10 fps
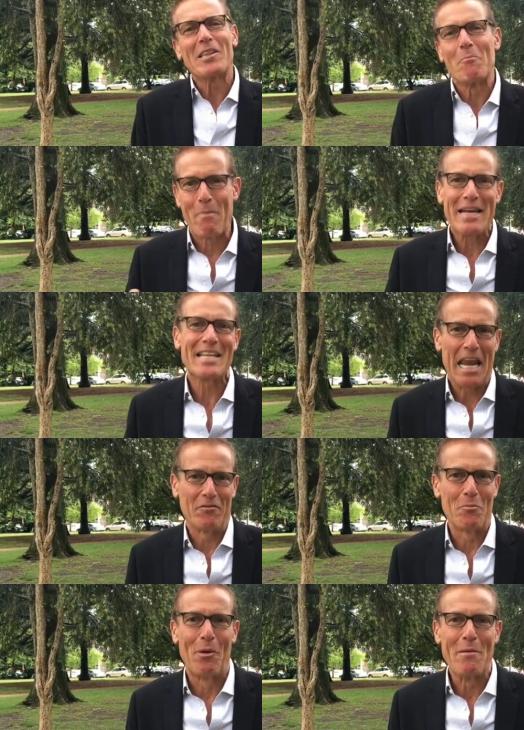get the best out
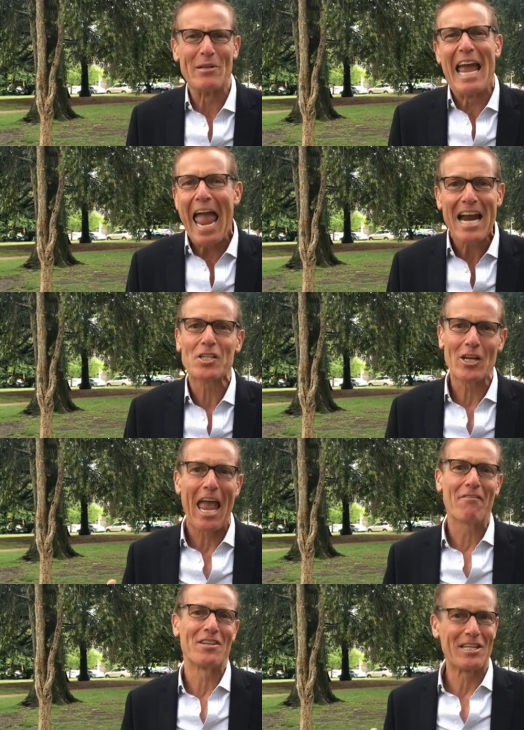of your people, you actually
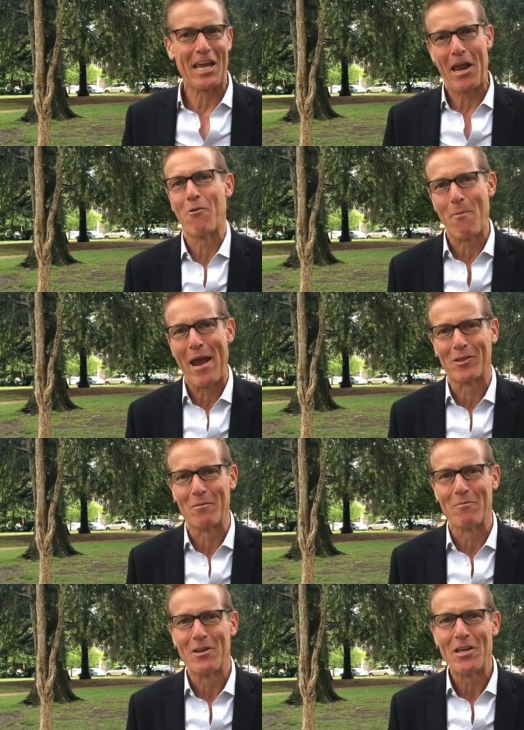have to care about
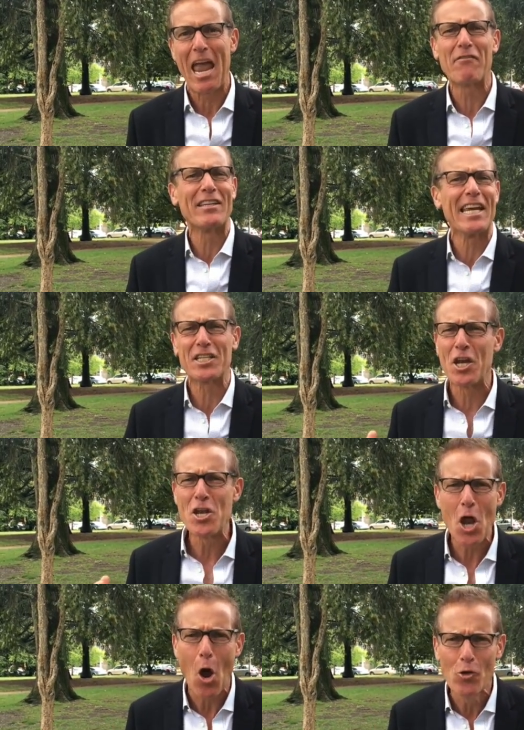them. You have to get to
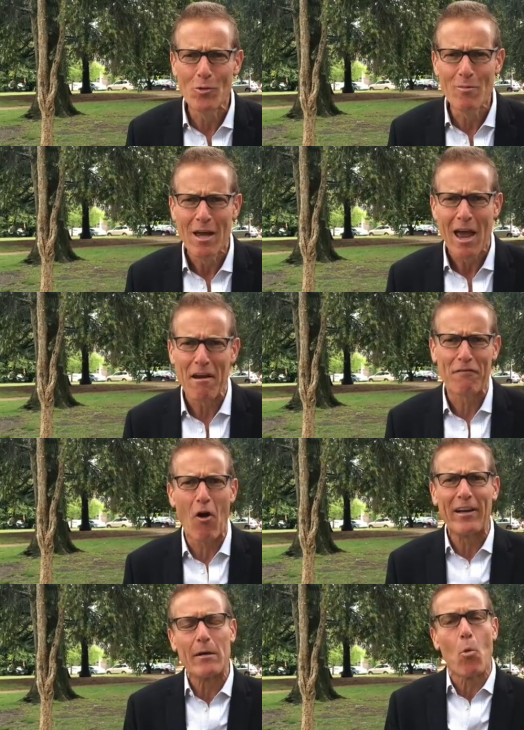know them and
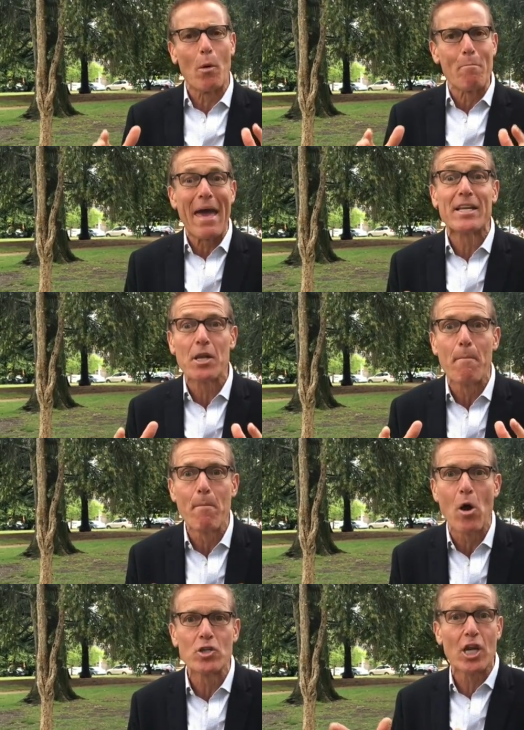find out what matters
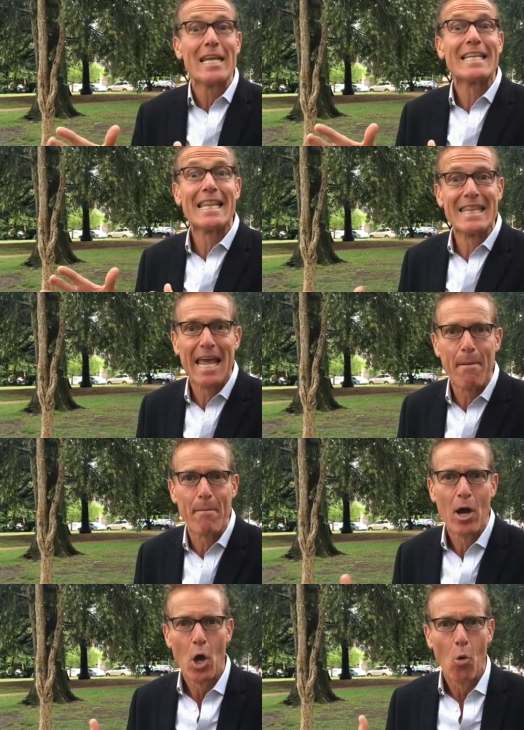most to
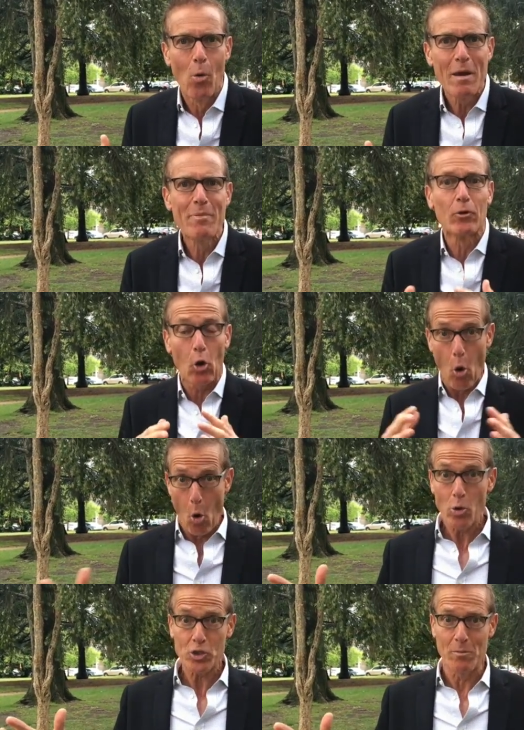them. We build
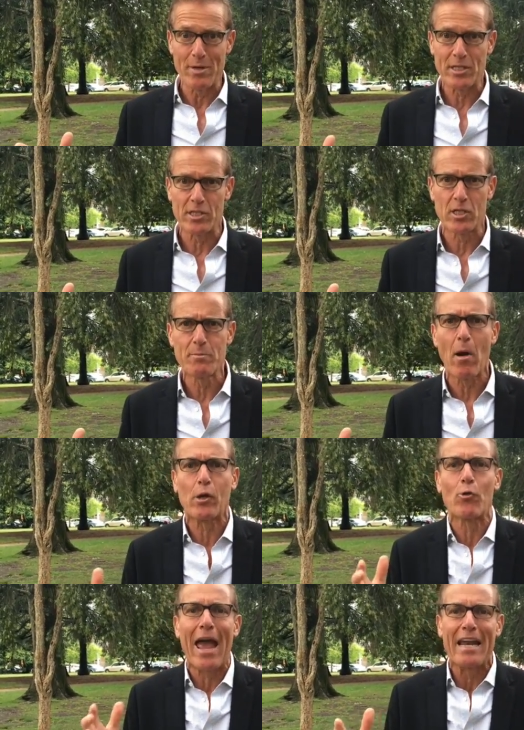awesome businesses by
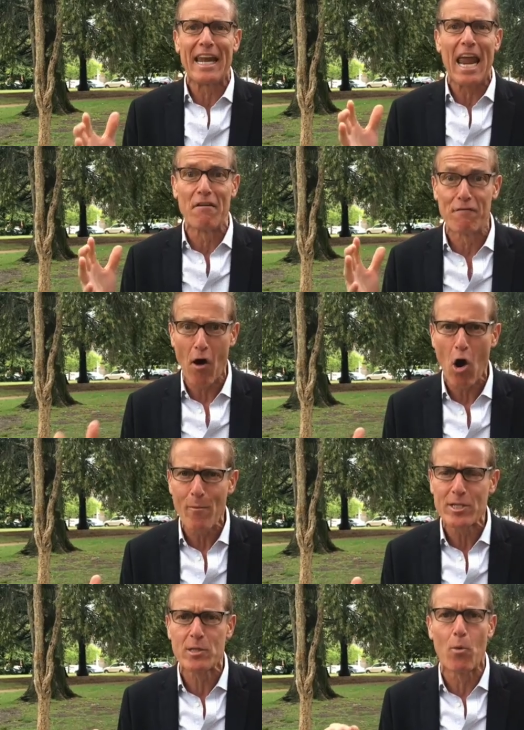creating
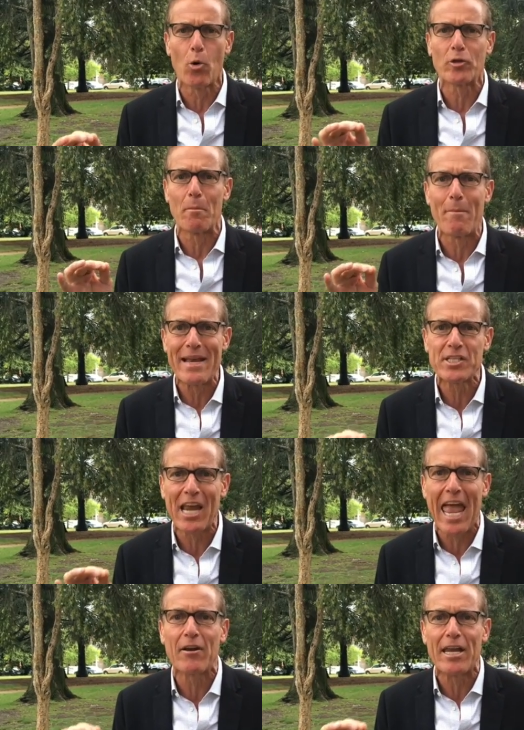environments that brought the best
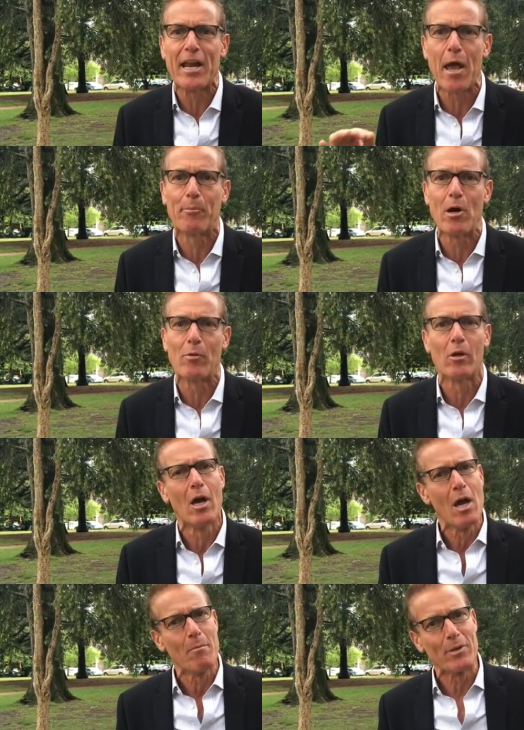out in our people,
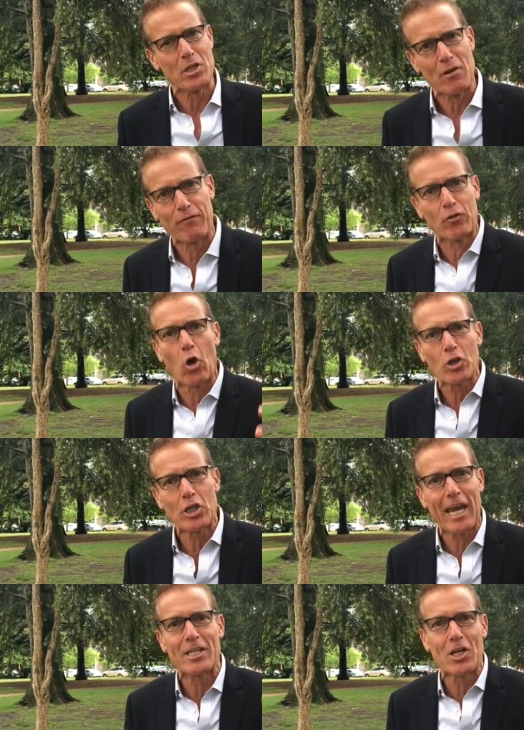but you've got
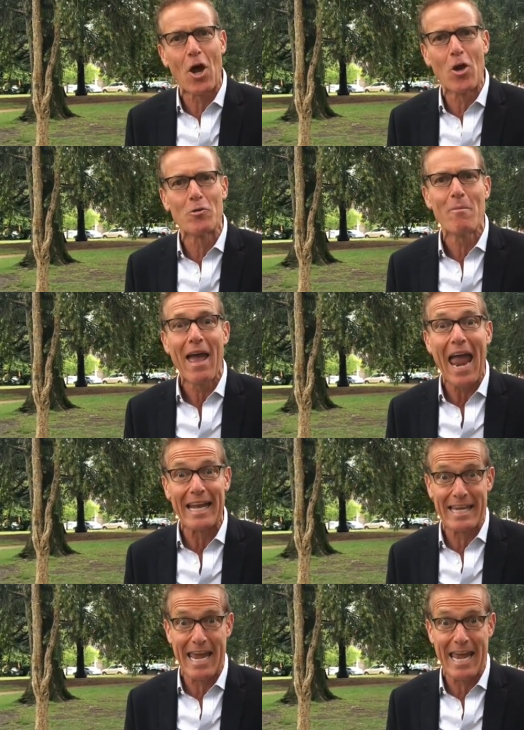to get to know them and